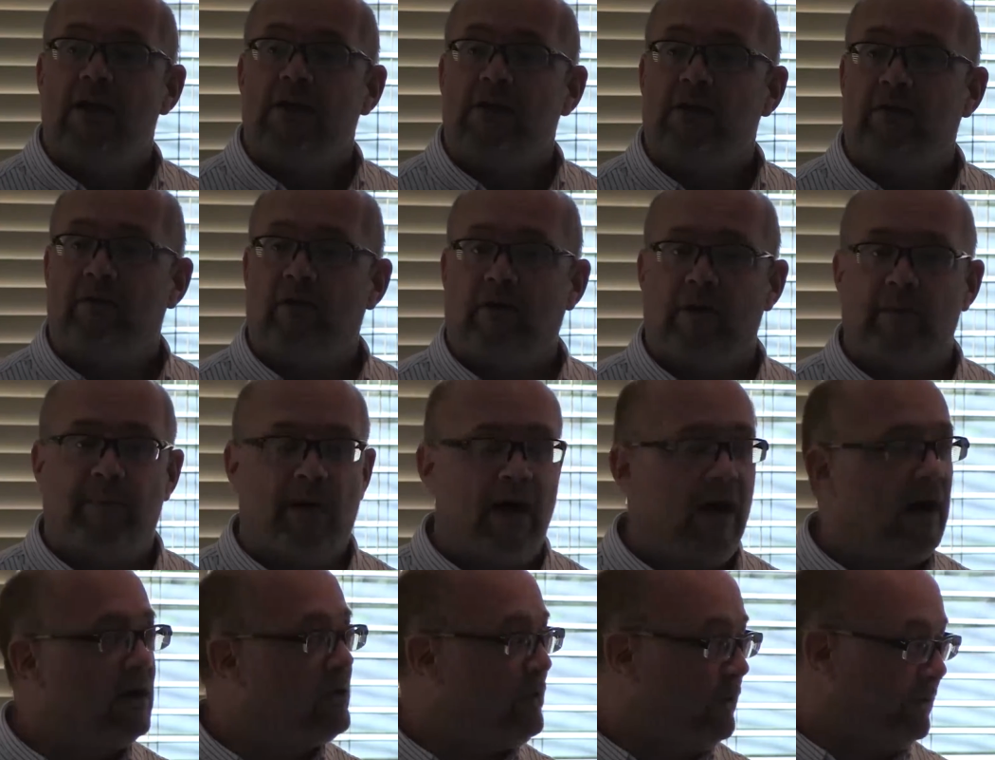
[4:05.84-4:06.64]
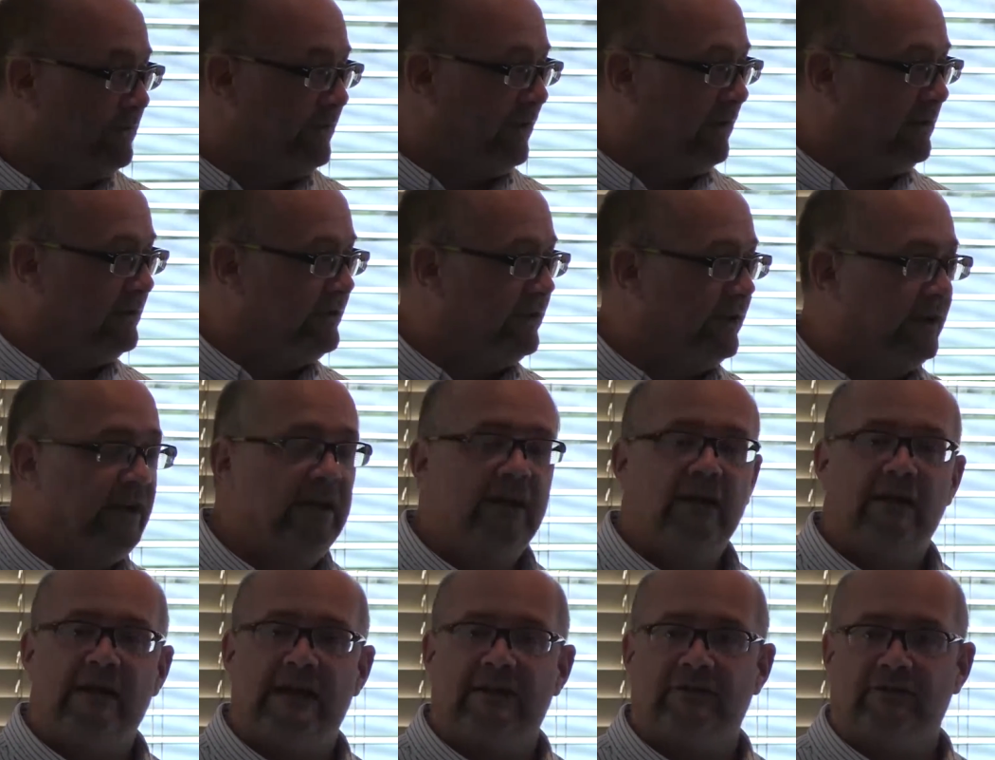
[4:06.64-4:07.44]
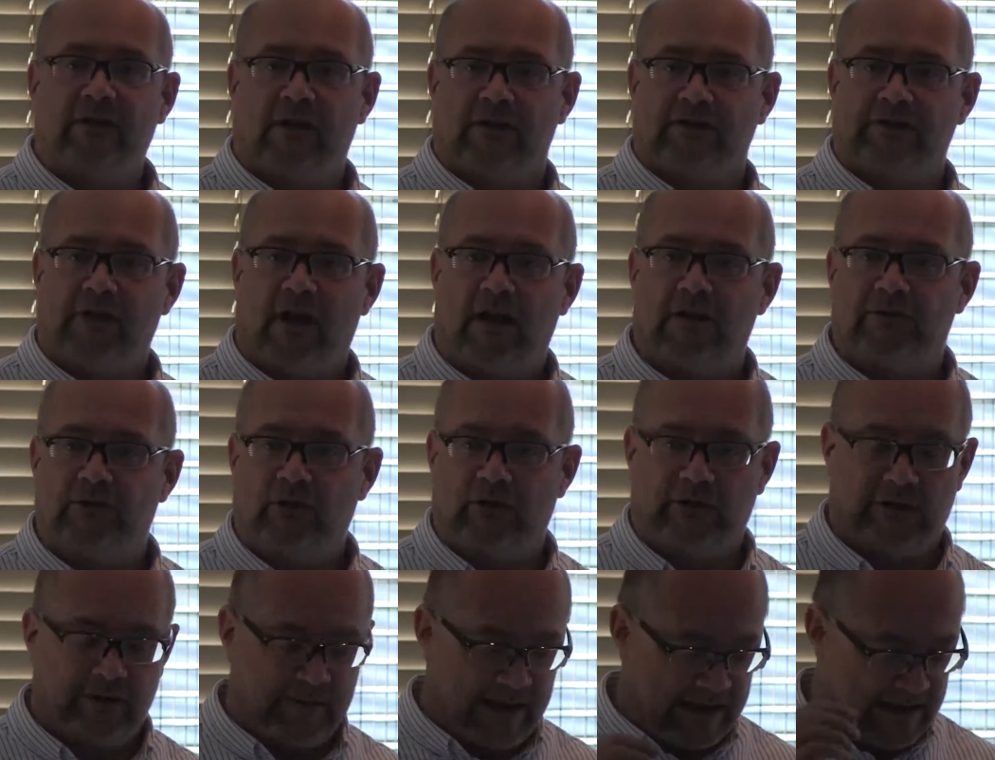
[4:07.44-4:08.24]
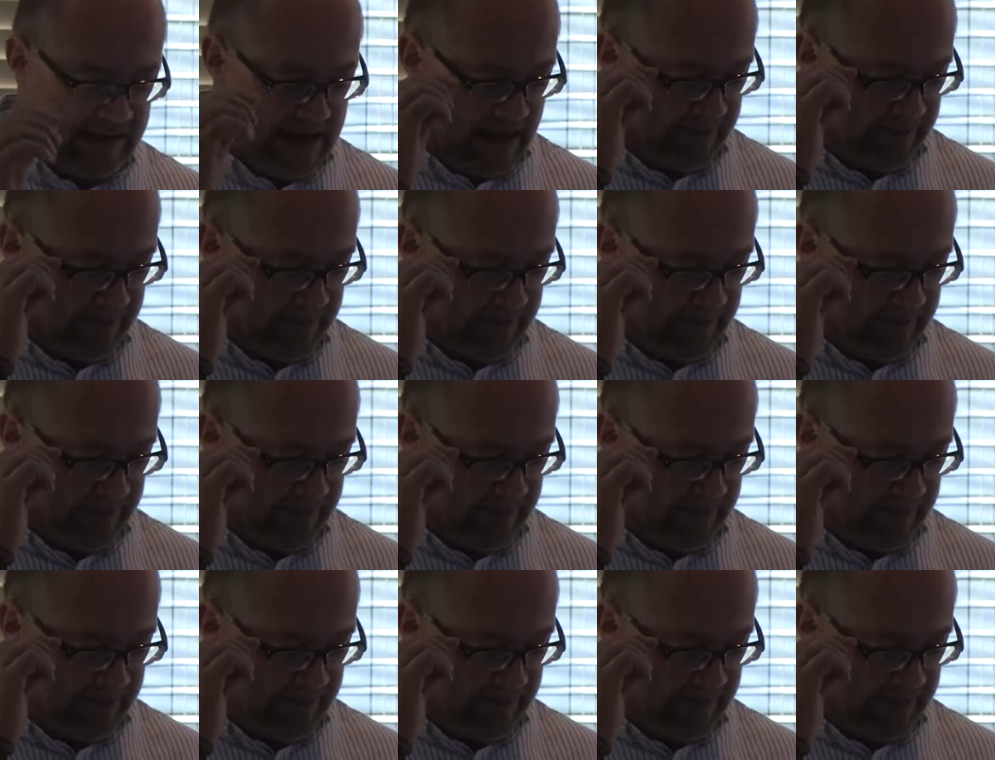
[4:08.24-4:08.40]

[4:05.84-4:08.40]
You've got the park authority. Let's not start talking about